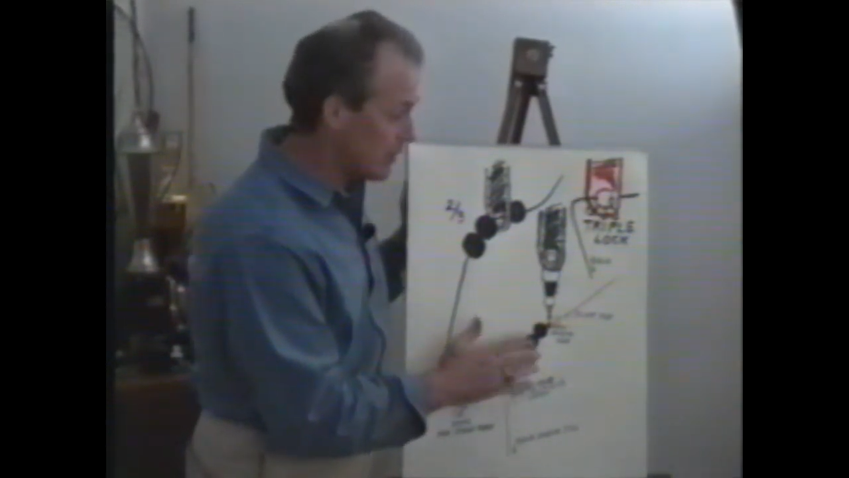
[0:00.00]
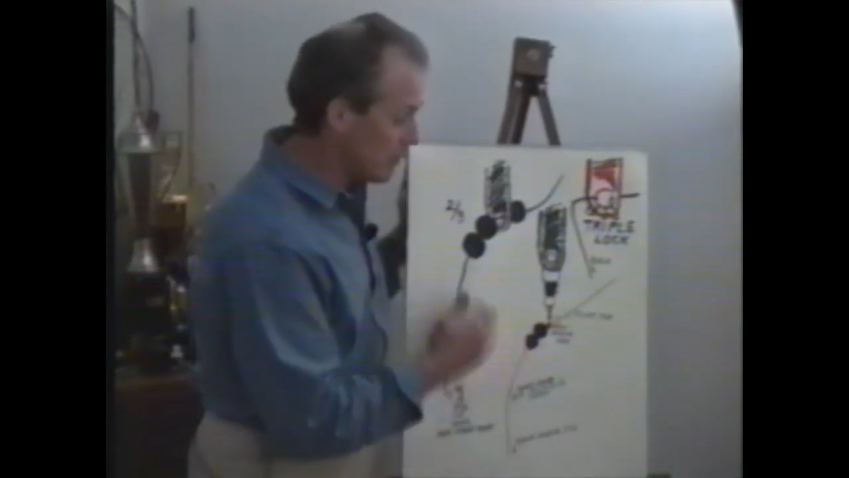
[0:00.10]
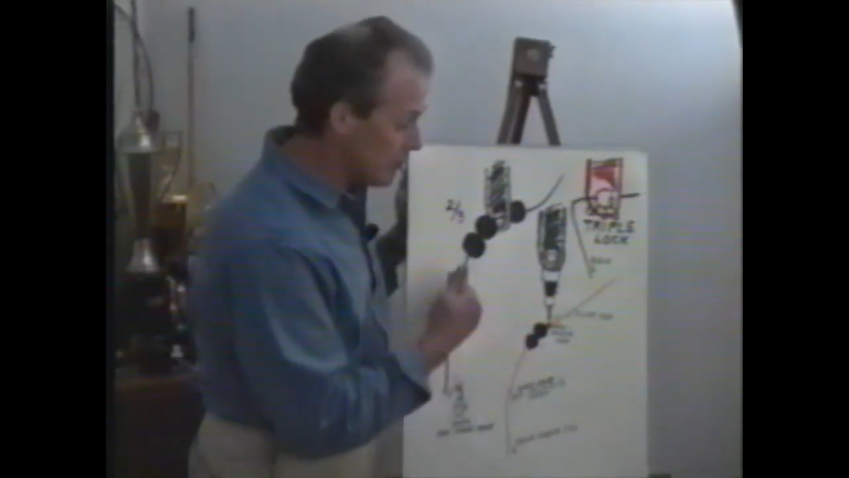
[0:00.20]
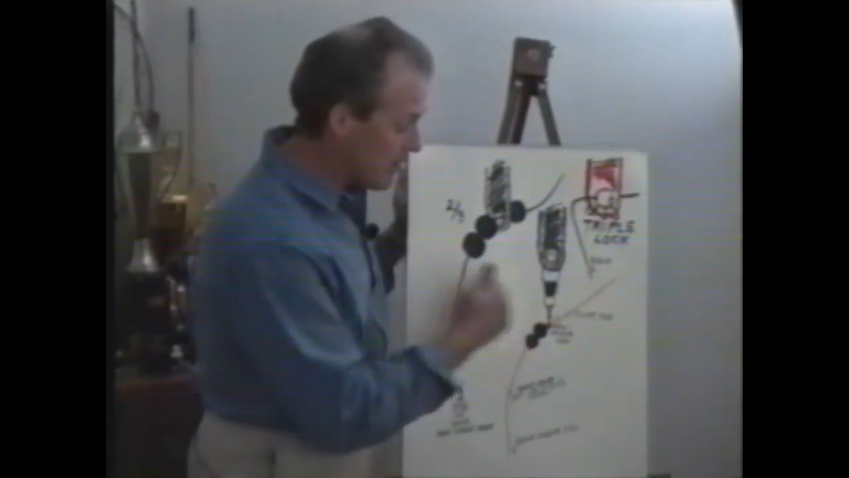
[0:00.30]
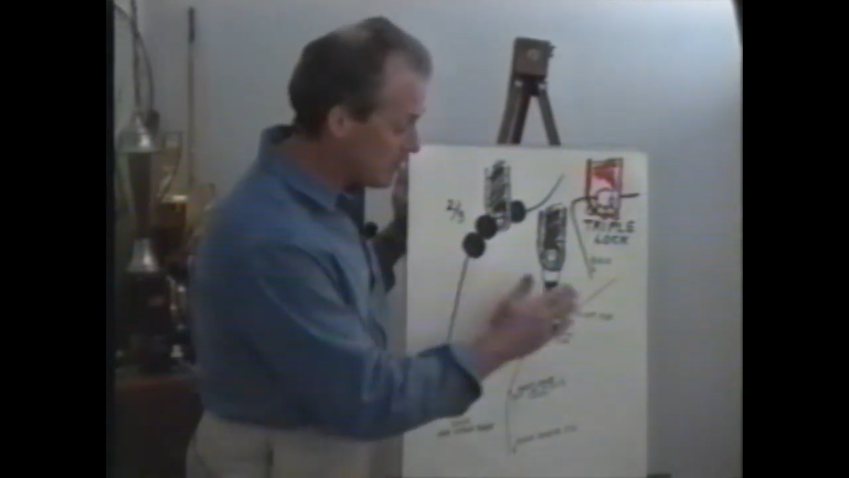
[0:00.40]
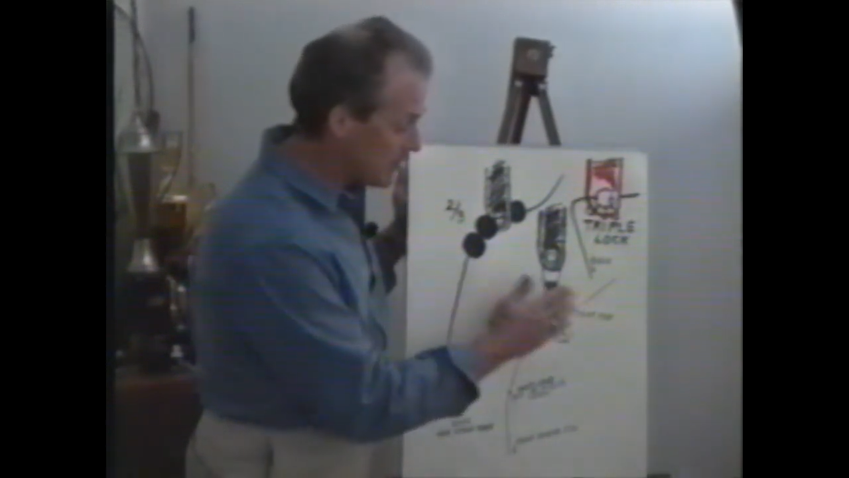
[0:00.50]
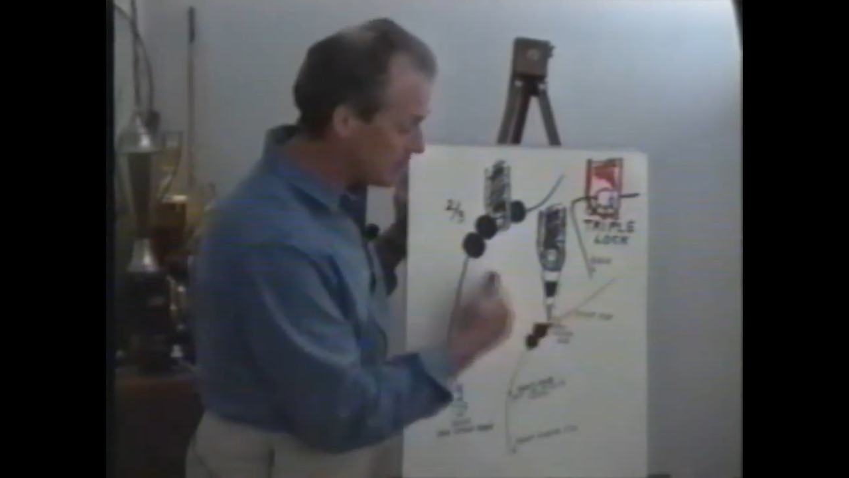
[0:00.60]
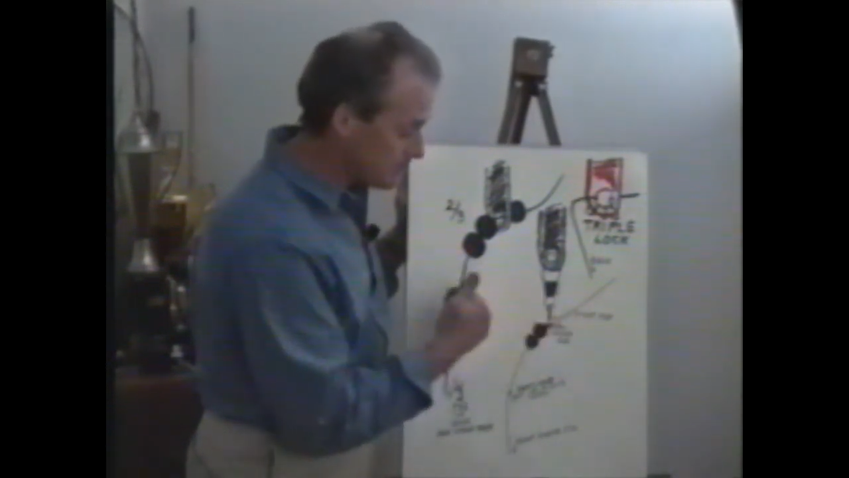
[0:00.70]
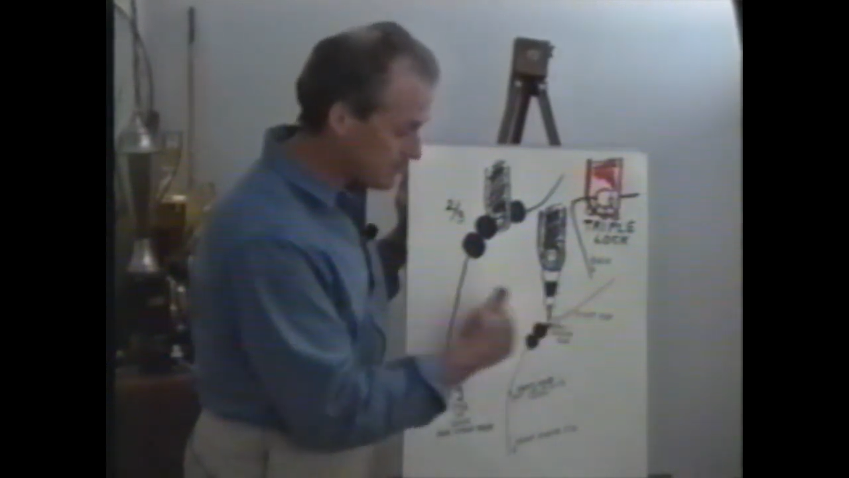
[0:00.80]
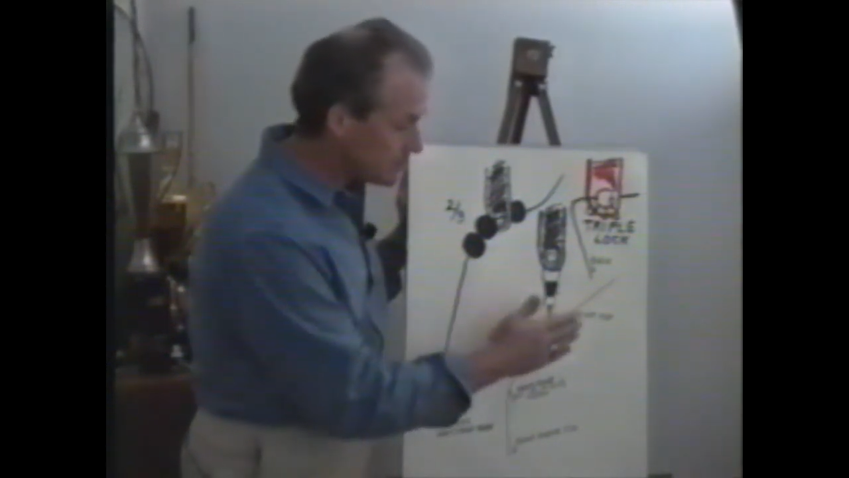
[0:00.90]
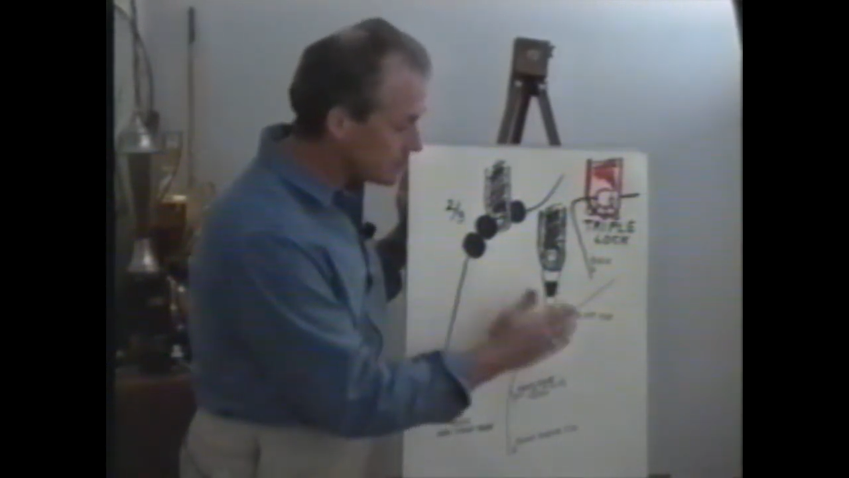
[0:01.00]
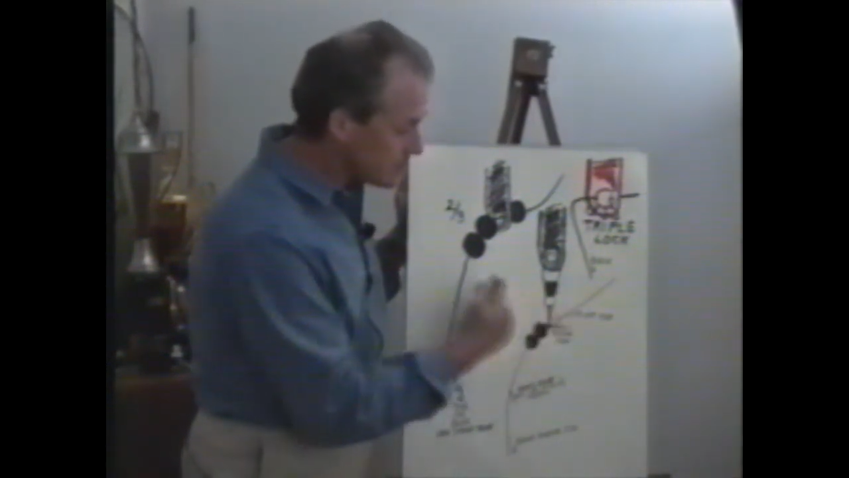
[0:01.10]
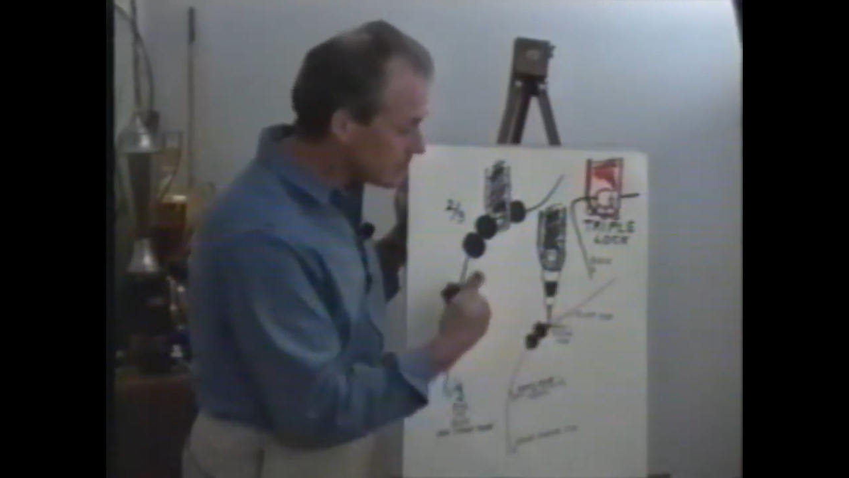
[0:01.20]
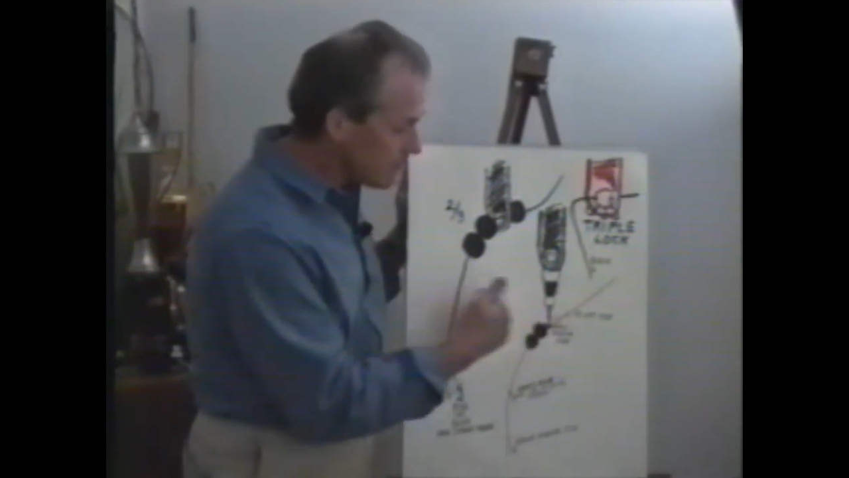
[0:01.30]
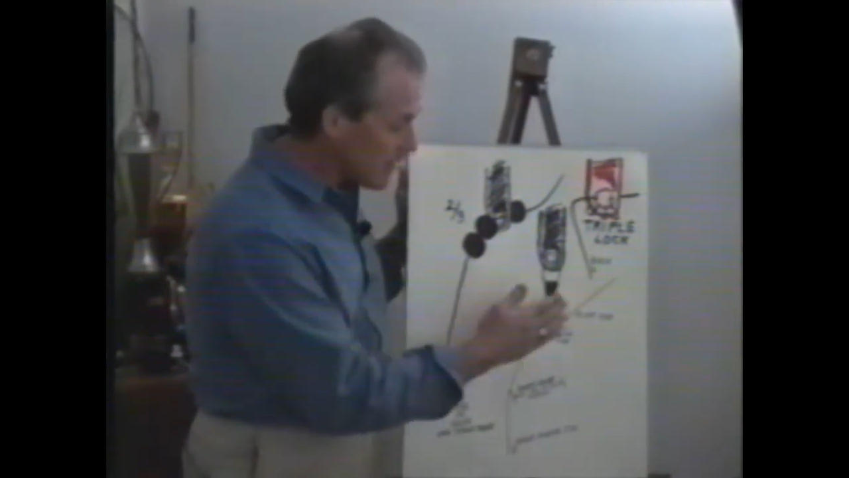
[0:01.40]
Now remember,
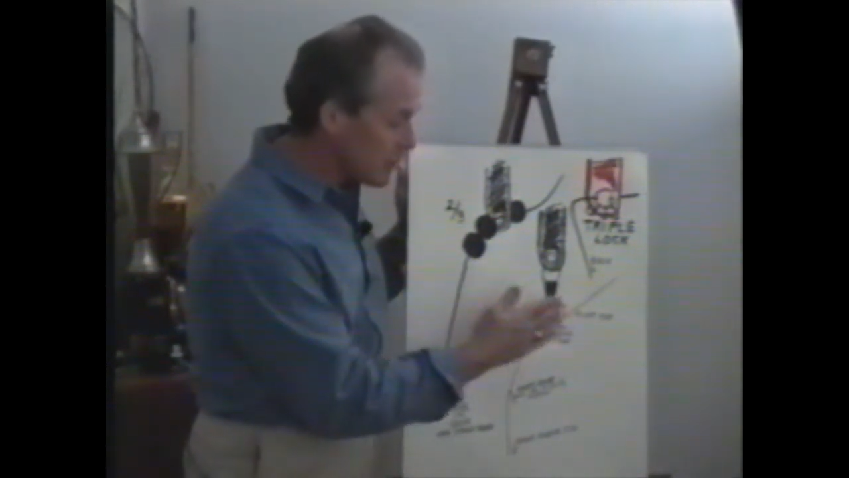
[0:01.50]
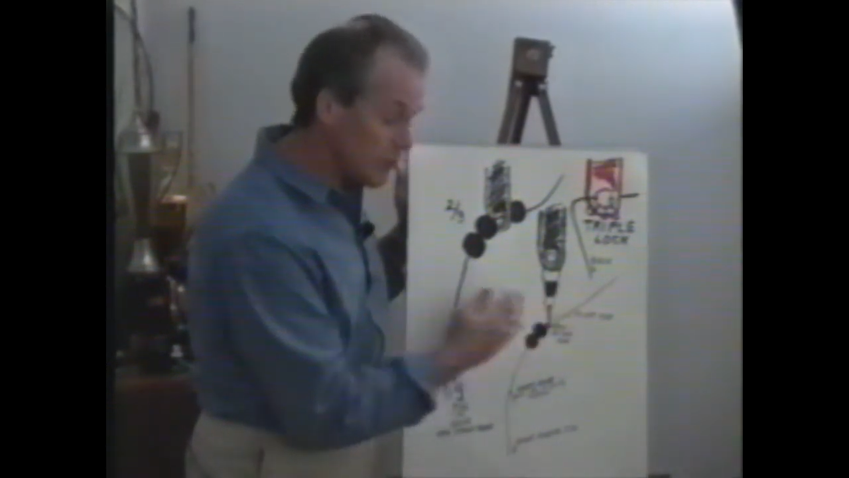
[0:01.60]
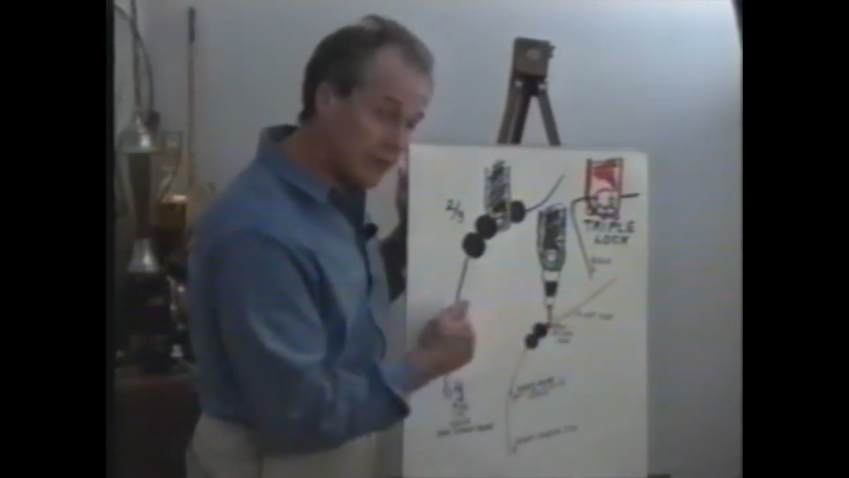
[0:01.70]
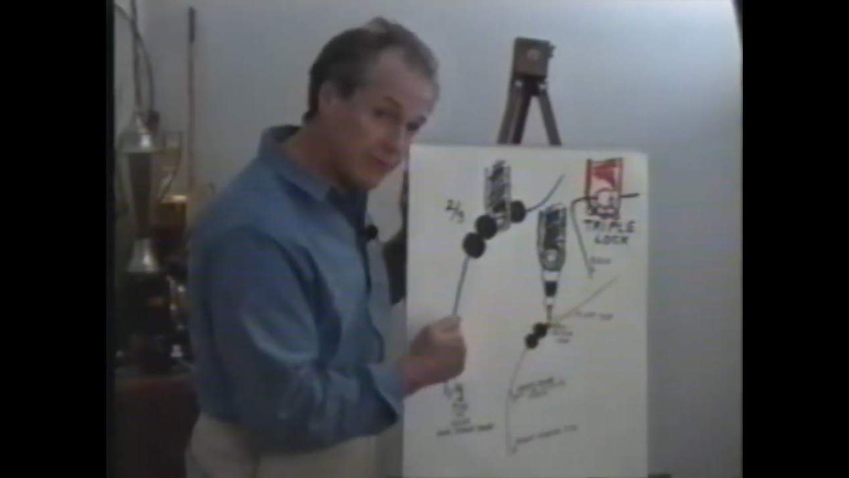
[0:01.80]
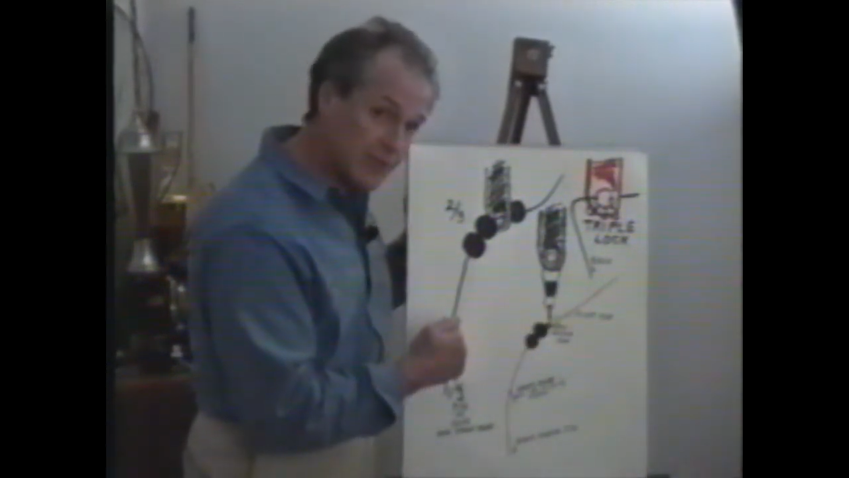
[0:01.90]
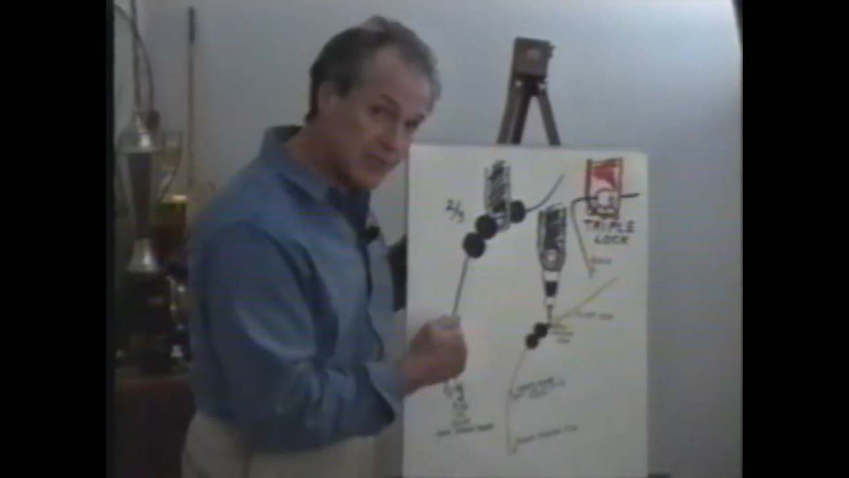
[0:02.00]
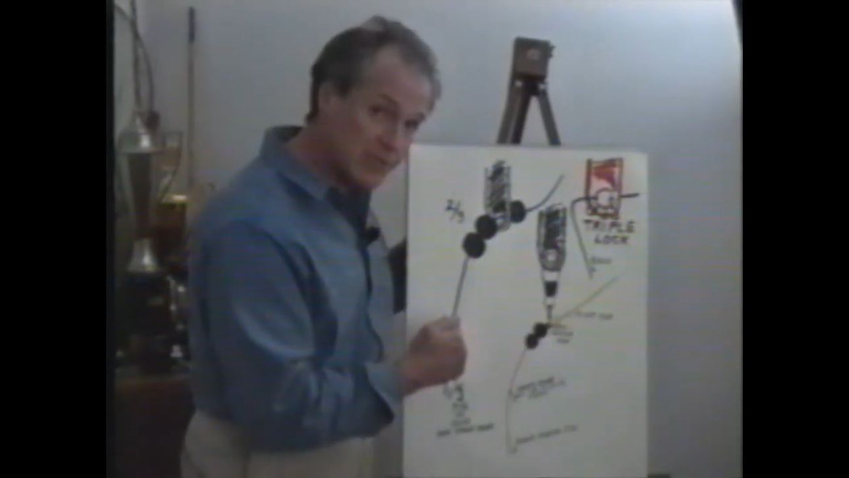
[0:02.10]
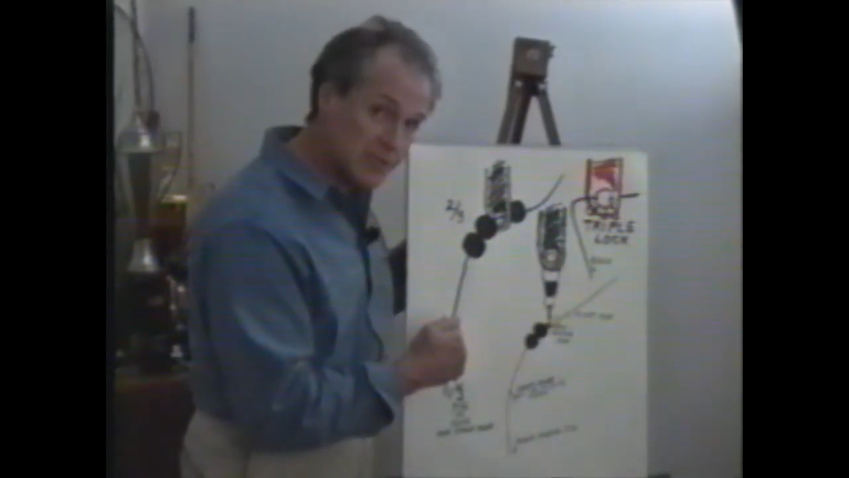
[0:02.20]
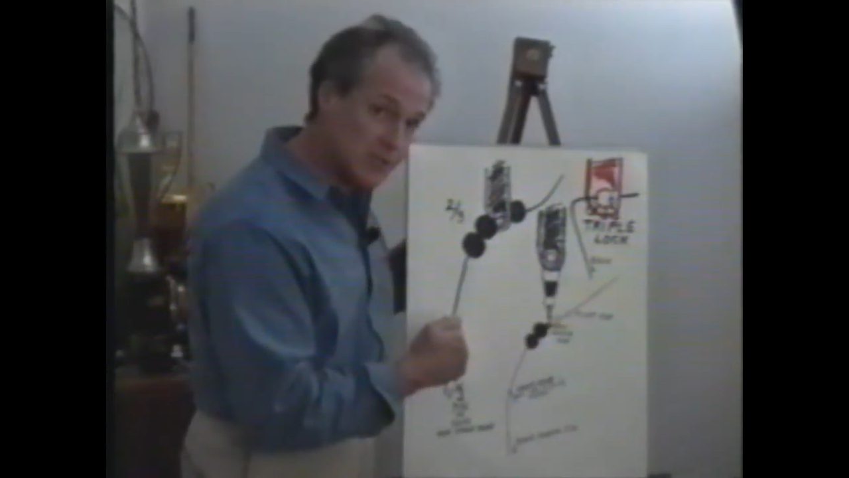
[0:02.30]
you can fish these